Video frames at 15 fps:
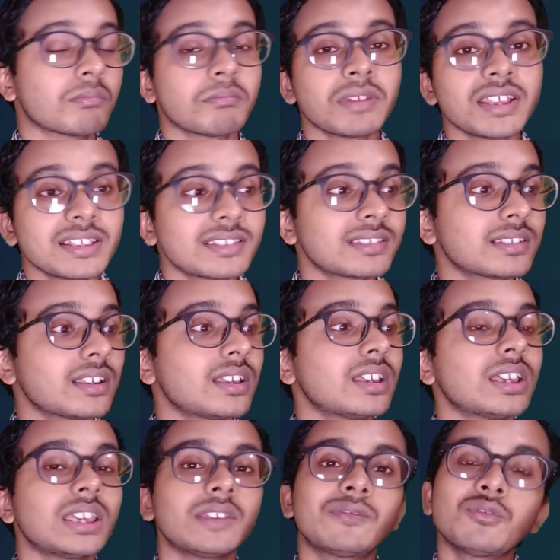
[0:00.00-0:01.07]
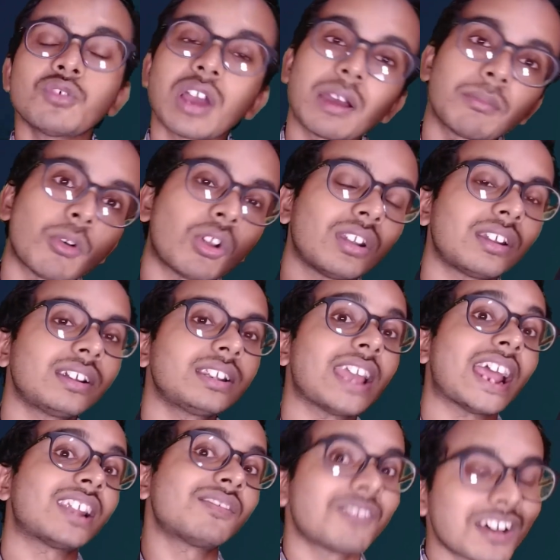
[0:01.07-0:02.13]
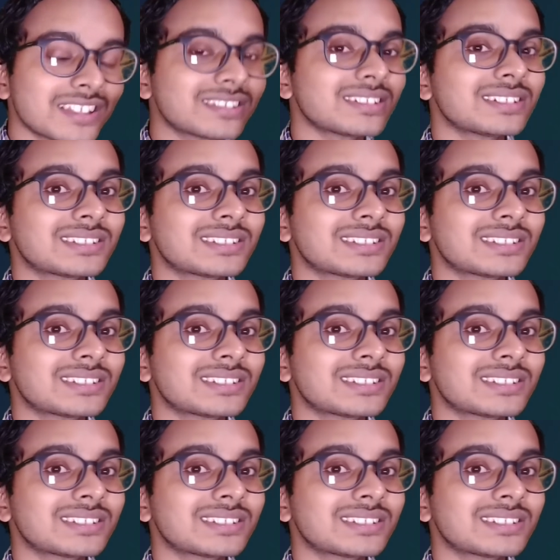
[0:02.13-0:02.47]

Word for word: Means if you have already advanced